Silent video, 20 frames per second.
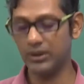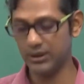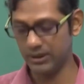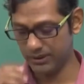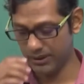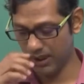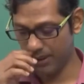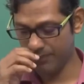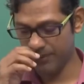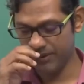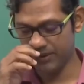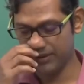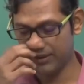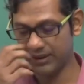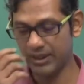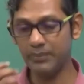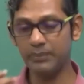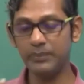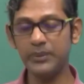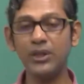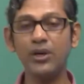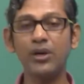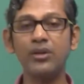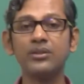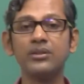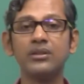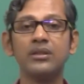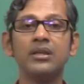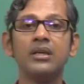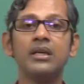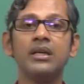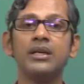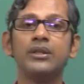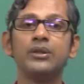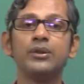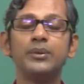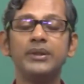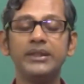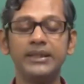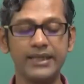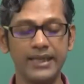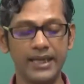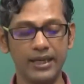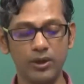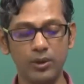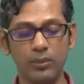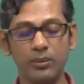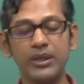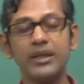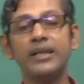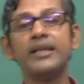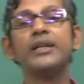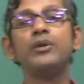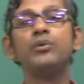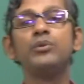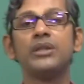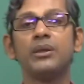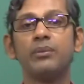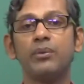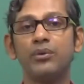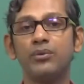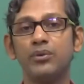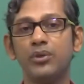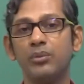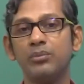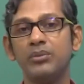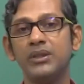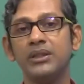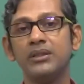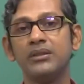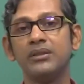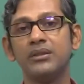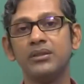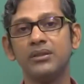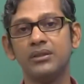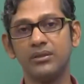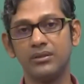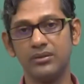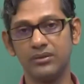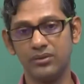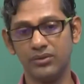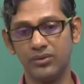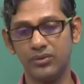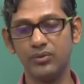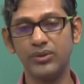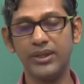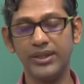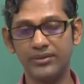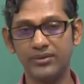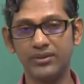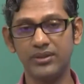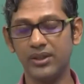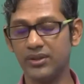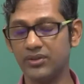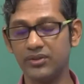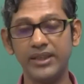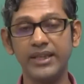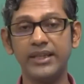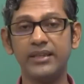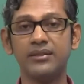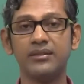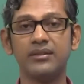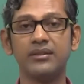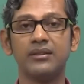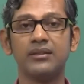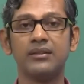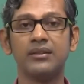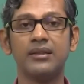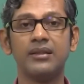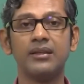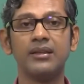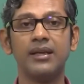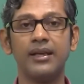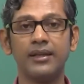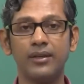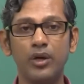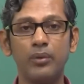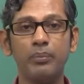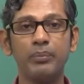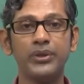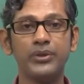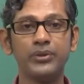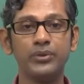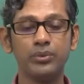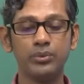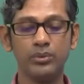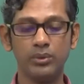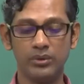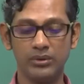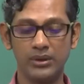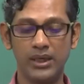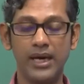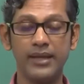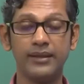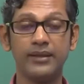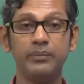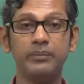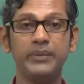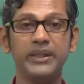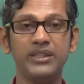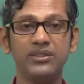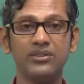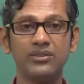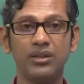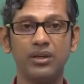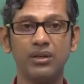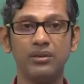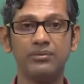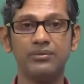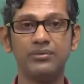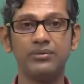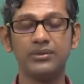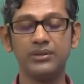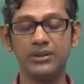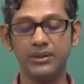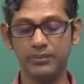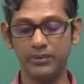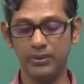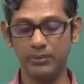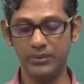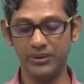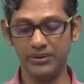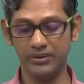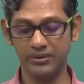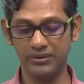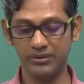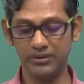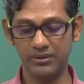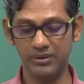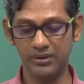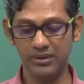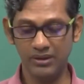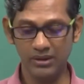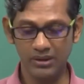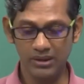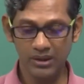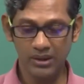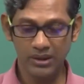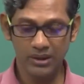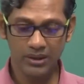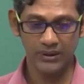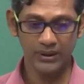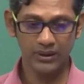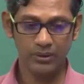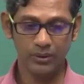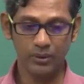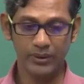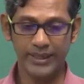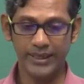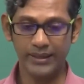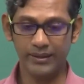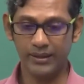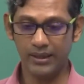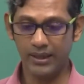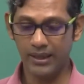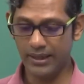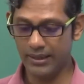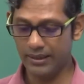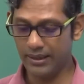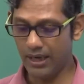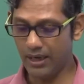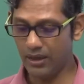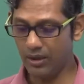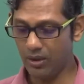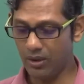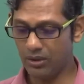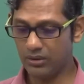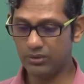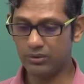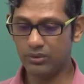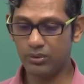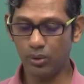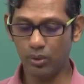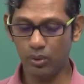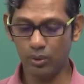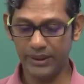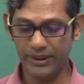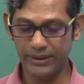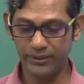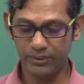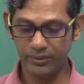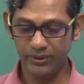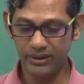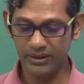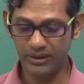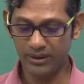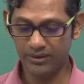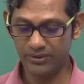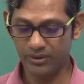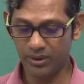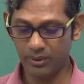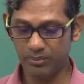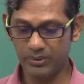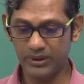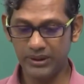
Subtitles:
the toughness can, because twin can accommodate huge amount of the strain compared to other means of deformations. Okay, and I will not go into details of